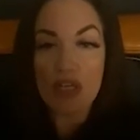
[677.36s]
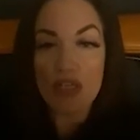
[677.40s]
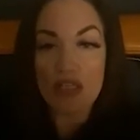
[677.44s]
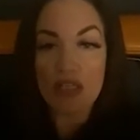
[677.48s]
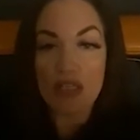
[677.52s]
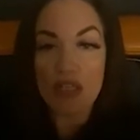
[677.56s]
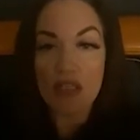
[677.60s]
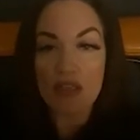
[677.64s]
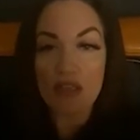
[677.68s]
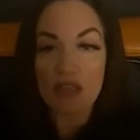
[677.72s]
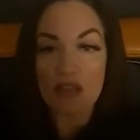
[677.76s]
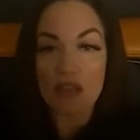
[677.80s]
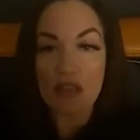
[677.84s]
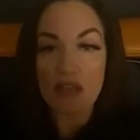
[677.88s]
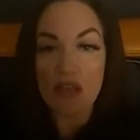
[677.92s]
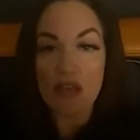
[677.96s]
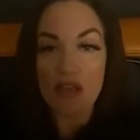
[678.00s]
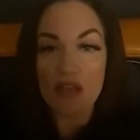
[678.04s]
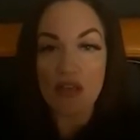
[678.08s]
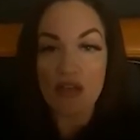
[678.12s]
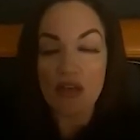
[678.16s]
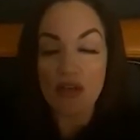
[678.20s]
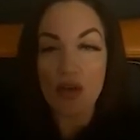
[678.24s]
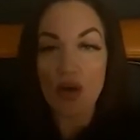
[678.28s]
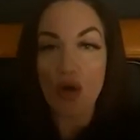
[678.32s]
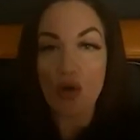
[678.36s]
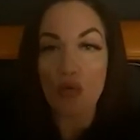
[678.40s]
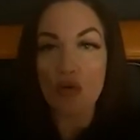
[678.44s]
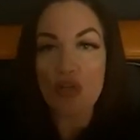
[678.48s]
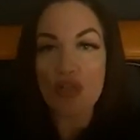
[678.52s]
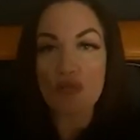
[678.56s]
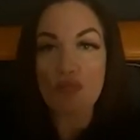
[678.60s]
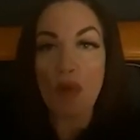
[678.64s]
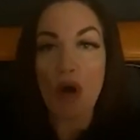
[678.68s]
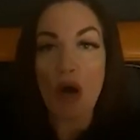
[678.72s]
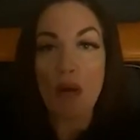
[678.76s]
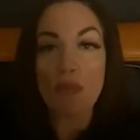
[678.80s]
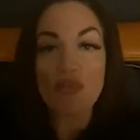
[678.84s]
present?
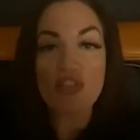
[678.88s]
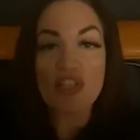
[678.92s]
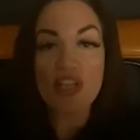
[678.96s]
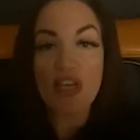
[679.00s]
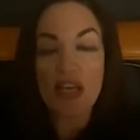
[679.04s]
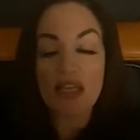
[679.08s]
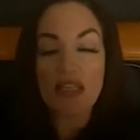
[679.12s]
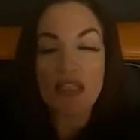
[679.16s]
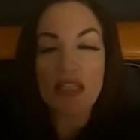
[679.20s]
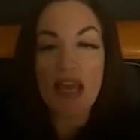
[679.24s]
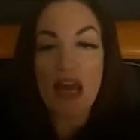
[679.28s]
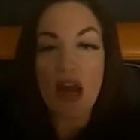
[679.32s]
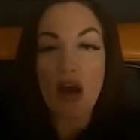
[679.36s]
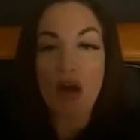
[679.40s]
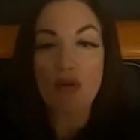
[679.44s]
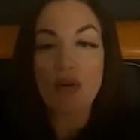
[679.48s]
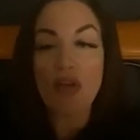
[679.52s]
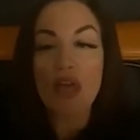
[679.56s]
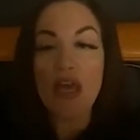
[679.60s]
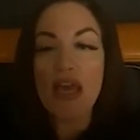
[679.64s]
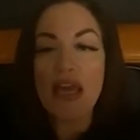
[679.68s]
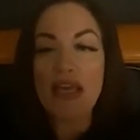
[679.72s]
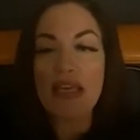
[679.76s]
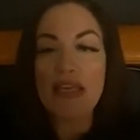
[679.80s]
Was mom checked out?